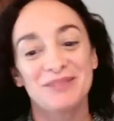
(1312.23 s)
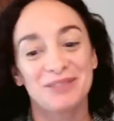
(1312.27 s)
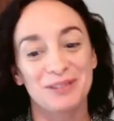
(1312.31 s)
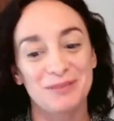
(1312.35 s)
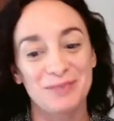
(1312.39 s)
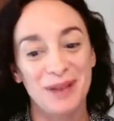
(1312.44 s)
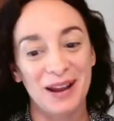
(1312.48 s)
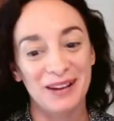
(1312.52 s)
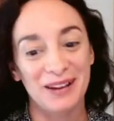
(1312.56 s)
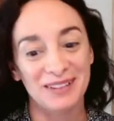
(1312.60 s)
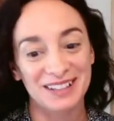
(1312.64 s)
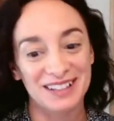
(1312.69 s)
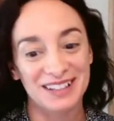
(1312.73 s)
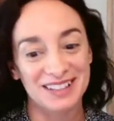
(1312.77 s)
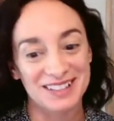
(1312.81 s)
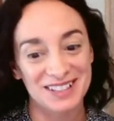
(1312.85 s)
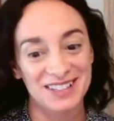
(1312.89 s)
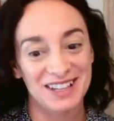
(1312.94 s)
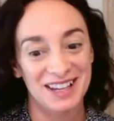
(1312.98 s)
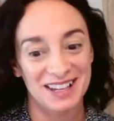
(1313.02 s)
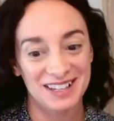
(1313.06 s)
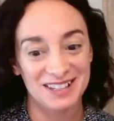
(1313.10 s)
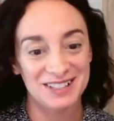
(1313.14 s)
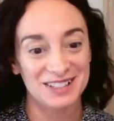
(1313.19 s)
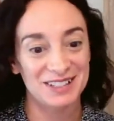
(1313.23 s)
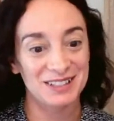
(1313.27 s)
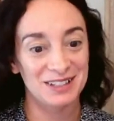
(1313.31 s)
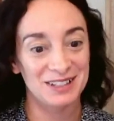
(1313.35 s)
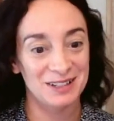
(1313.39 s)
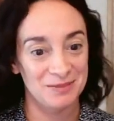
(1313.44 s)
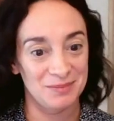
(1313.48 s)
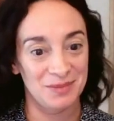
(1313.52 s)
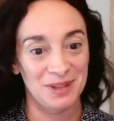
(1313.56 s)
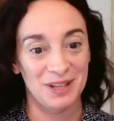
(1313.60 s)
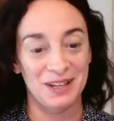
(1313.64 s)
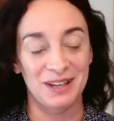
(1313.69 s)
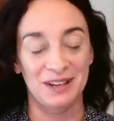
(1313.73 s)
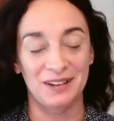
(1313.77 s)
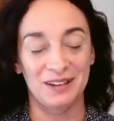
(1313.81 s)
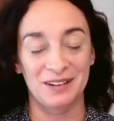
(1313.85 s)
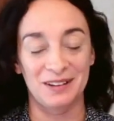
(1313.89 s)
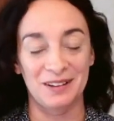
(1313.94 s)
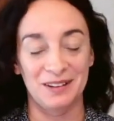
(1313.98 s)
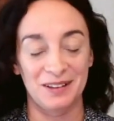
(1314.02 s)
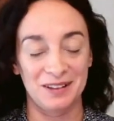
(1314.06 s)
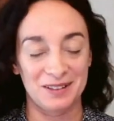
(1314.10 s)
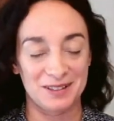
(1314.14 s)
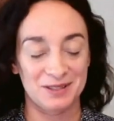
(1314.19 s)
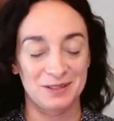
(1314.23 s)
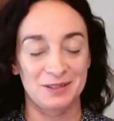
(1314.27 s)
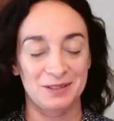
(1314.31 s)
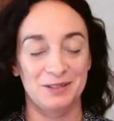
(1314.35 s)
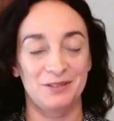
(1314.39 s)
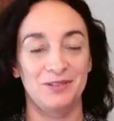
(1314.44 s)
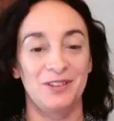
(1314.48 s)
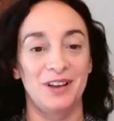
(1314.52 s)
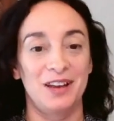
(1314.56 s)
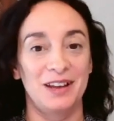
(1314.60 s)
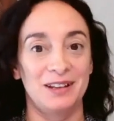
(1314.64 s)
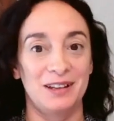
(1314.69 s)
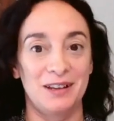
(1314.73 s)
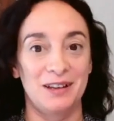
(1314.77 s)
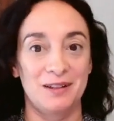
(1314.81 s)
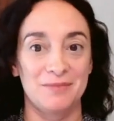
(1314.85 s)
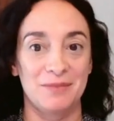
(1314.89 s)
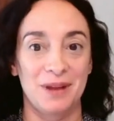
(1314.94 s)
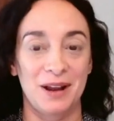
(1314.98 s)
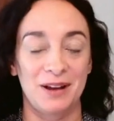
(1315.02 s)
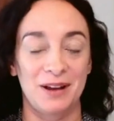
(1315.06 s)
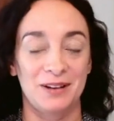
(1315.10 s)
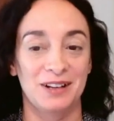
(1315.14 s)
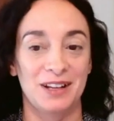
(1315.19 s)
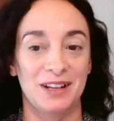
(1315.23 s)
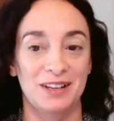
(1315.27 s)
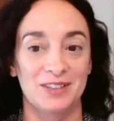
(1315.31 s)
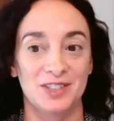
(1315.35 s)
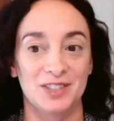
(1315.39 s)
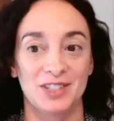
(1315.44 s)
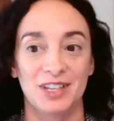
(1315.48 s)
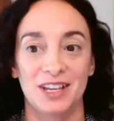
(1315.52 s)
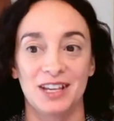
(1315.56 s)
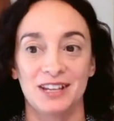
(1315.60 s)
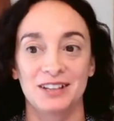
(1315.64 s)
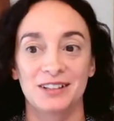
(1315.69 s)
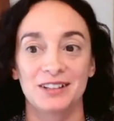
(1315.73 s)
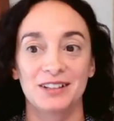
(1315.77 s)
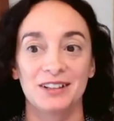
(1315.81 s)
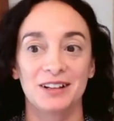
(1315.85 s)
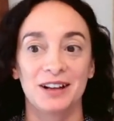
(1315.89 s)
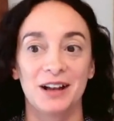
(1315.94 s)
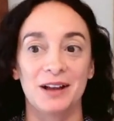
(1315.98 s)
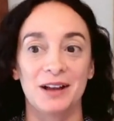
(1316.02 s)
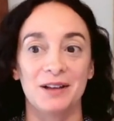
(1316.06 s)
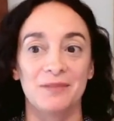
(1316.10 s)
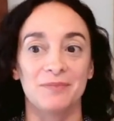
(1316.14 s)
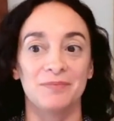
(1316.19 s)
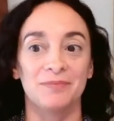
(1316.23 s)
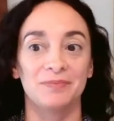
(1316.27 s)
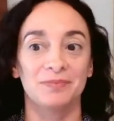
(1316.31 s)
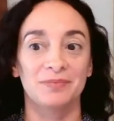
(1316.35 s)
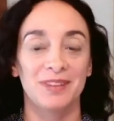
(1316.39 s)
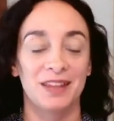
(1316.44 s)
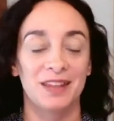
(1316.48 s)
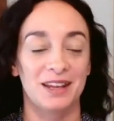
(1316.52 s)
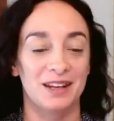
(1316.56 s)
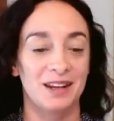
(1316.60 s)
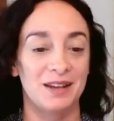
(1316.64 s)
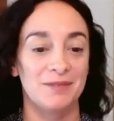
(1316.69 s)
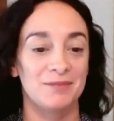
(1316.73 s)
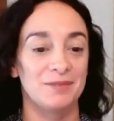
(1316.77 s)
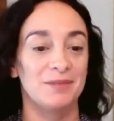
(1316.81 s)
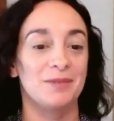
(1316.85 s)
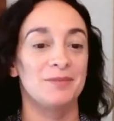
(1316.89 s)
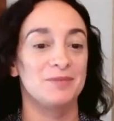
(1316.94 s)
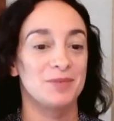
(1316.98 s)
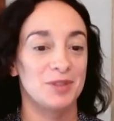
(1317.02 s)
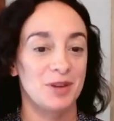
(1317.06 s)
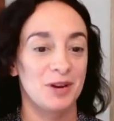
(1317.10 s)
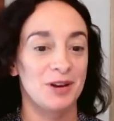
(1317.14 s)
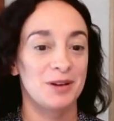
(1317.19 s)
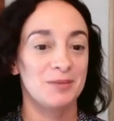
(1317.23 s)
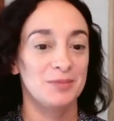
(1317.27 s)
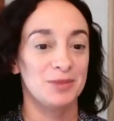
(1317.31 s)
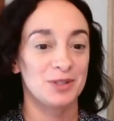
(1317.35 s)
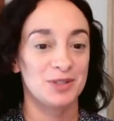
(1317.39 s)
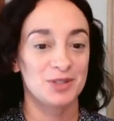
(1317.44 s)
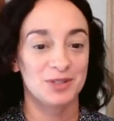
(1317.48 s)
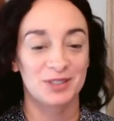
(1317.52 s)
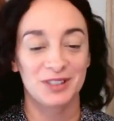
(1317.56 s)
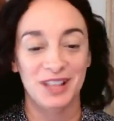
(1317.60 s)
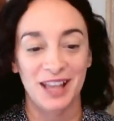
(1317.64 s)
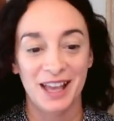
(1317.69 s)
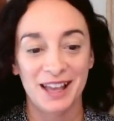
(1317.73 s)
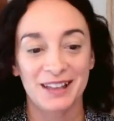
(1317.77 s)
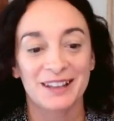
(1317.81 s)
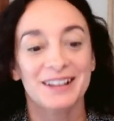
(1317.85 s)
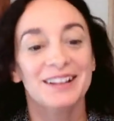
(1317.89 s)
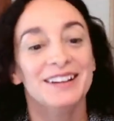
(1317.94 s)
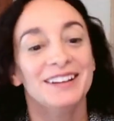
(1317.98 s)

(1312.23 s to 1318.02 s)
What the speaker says: parent education and being a certified parent educator. And I'm sorry I butchered that.